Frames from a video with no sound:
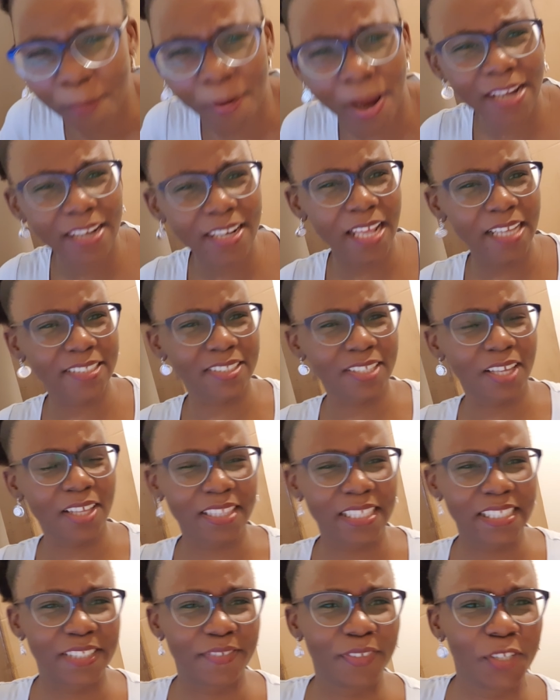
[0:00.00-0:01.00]
did I start
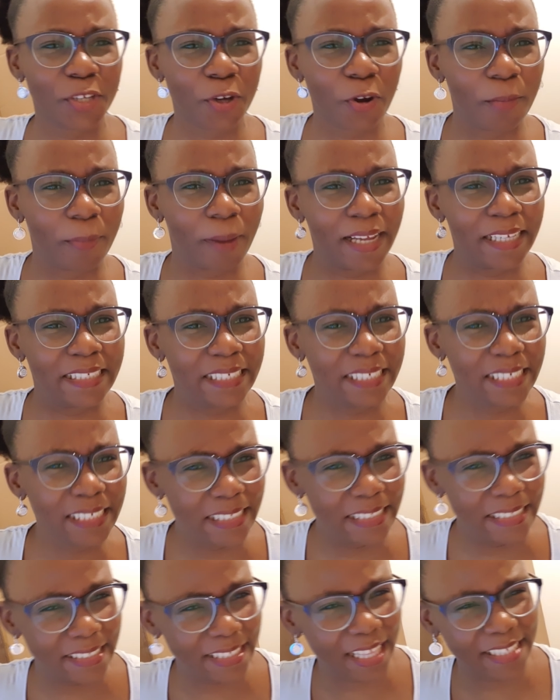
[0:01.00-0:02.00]
this video on my
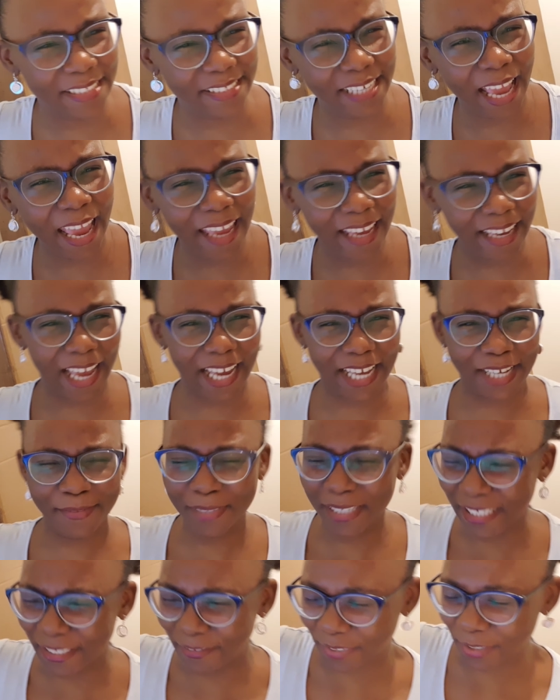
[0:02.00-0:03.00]
knees? Like, dang, I can
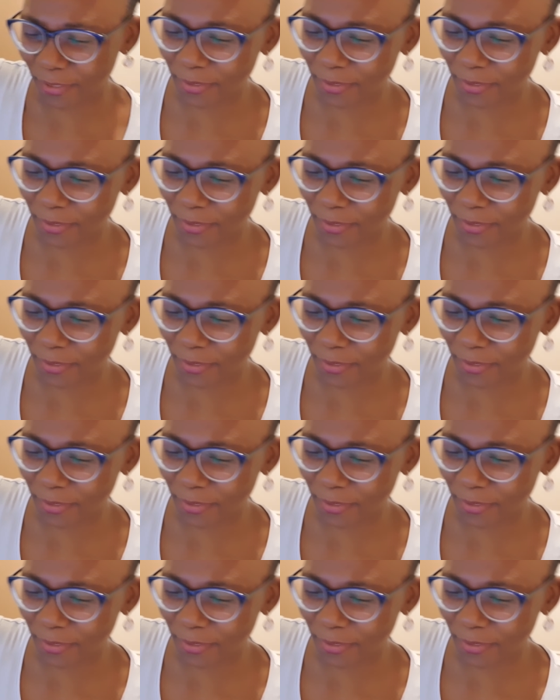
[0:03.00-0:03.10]
really feel